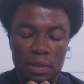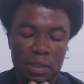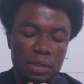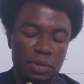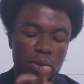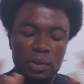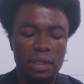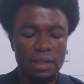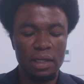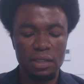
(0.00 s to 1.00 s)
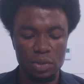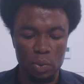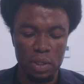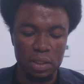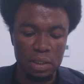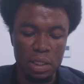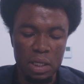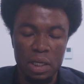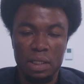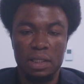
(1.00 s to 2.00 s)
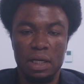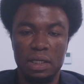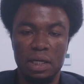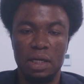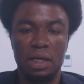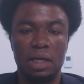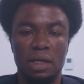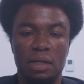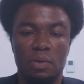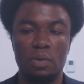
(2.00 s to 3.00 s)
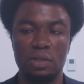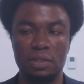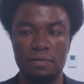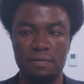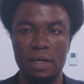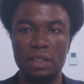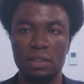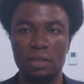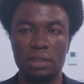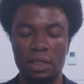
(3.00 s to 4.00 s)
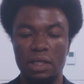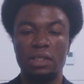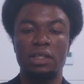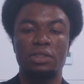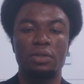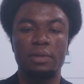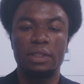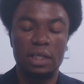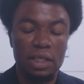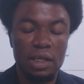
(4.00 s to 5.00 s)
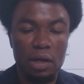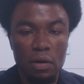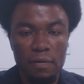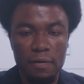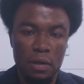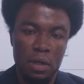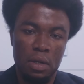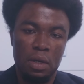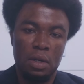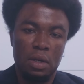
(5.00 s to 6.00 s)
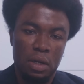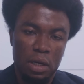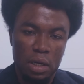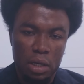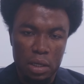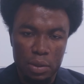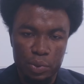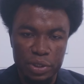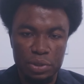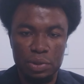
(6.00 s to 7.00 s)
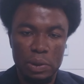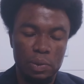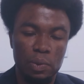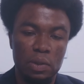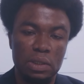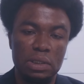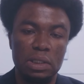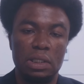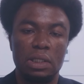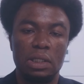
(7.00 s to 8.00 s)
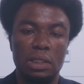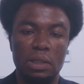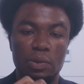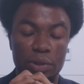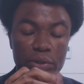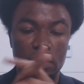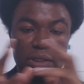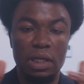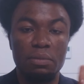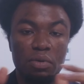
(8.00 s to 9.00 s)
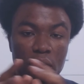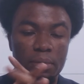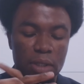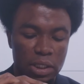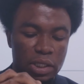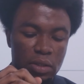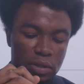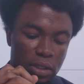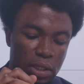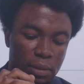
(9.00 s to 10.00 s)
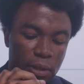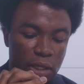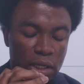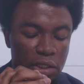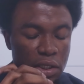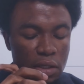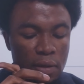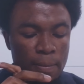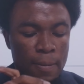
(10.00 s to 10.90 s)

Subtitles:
So that is one that was vital, that needed to be taken care of, which was done properly on the application.